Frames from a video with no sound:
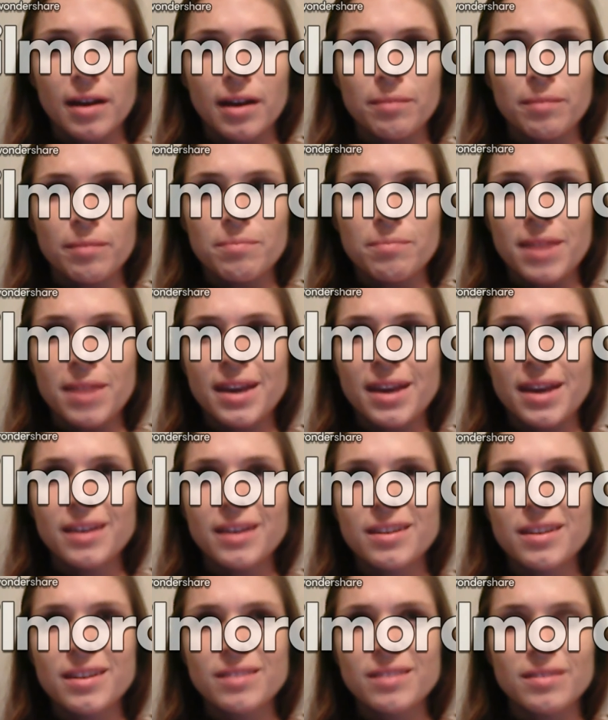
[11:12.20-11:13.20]
make
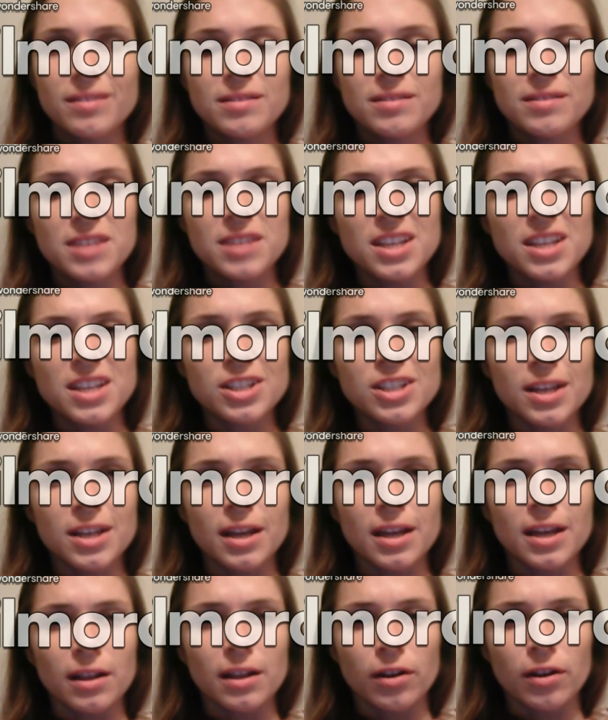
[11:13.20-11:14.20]

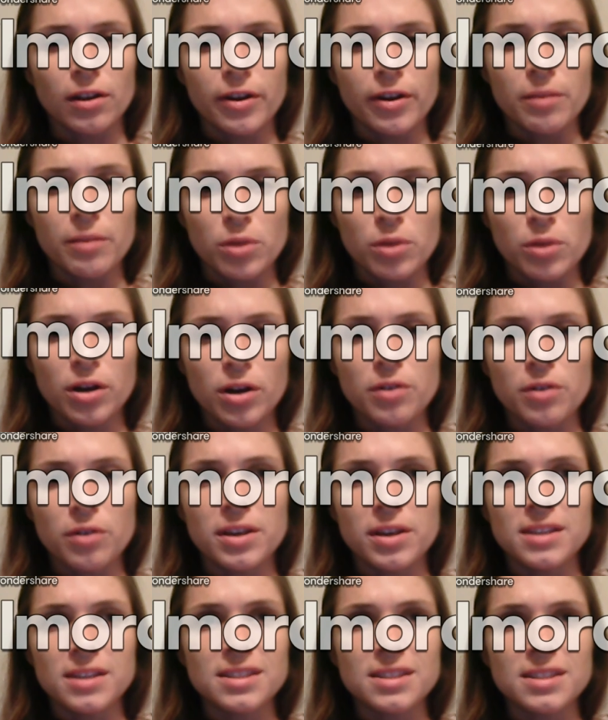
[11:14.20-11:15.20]
teaching and learning more
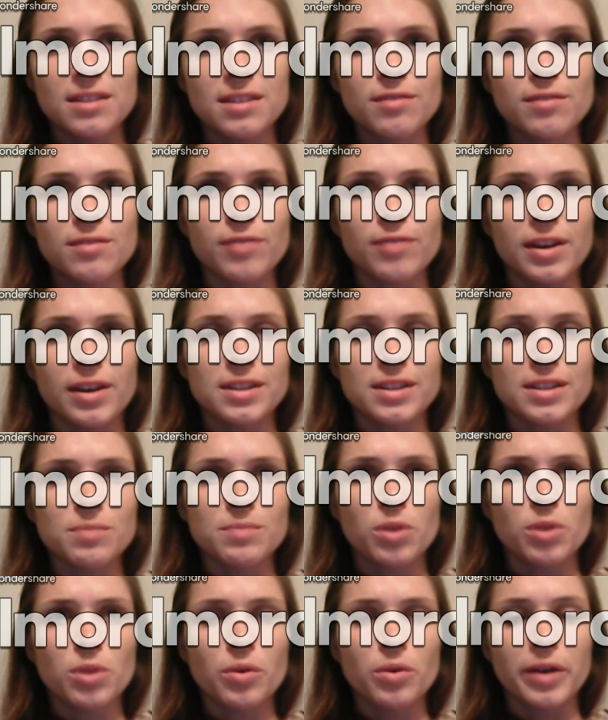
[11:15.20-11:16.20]
cohesive, and it's
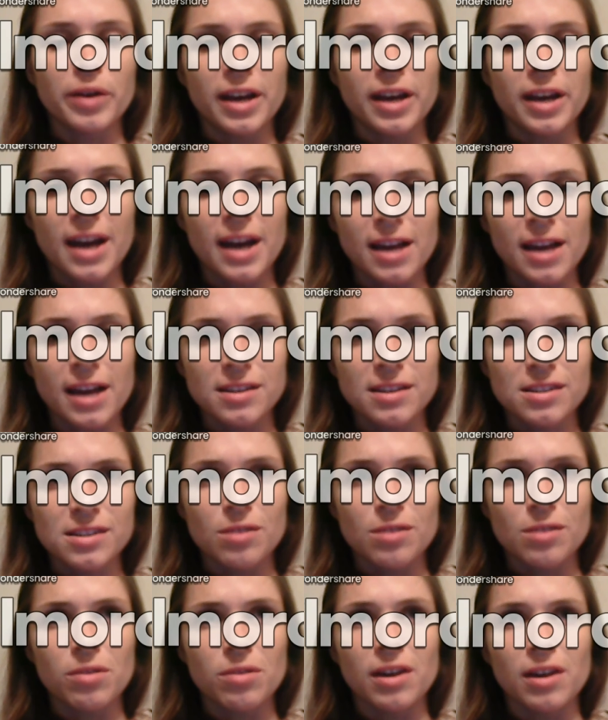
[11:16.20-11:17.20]
more organized,
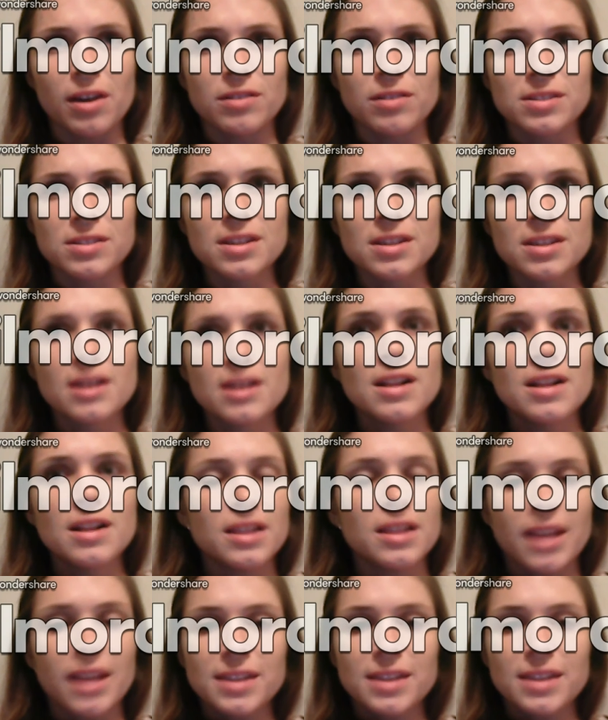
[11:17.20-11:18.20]
so there's
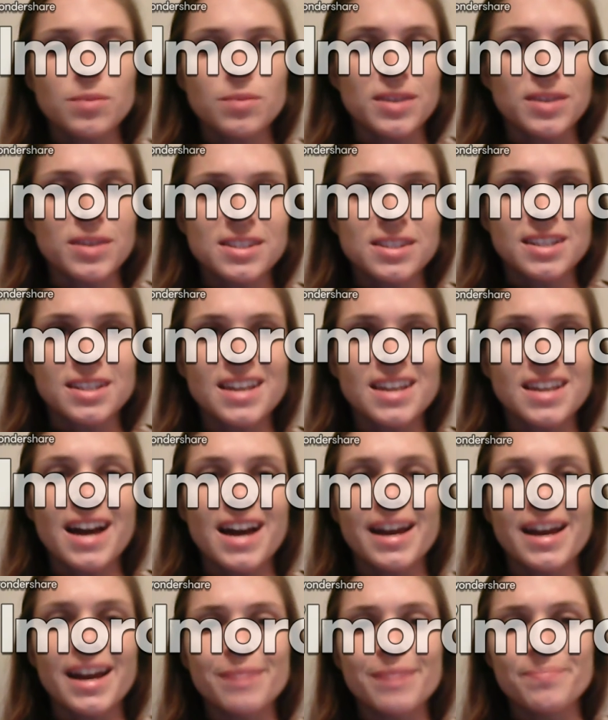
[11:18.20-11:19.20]
less wasted
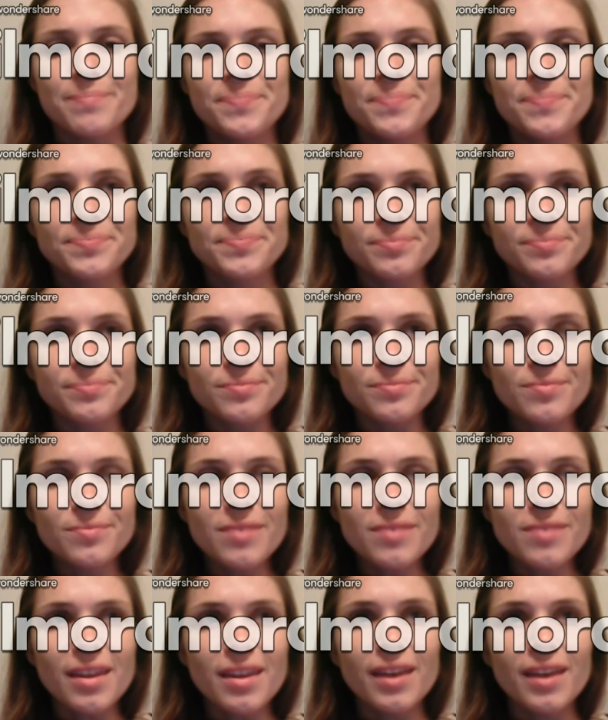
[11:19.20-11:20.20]
time,
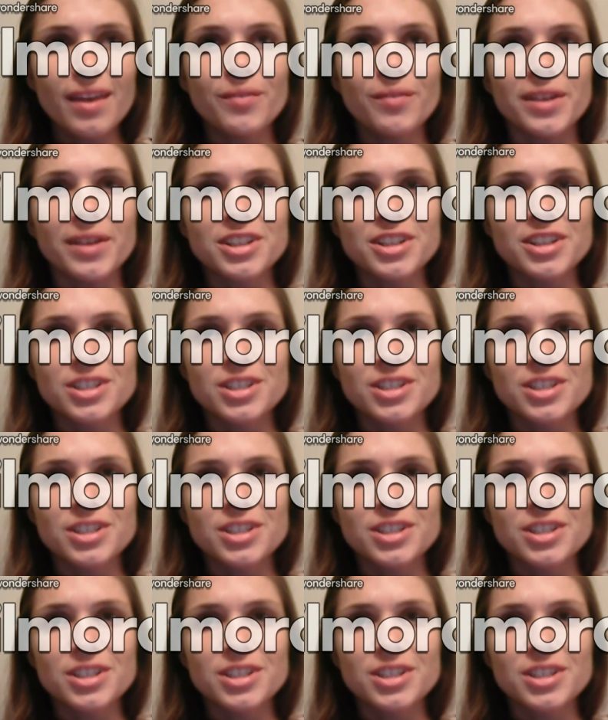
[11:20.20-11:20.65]
which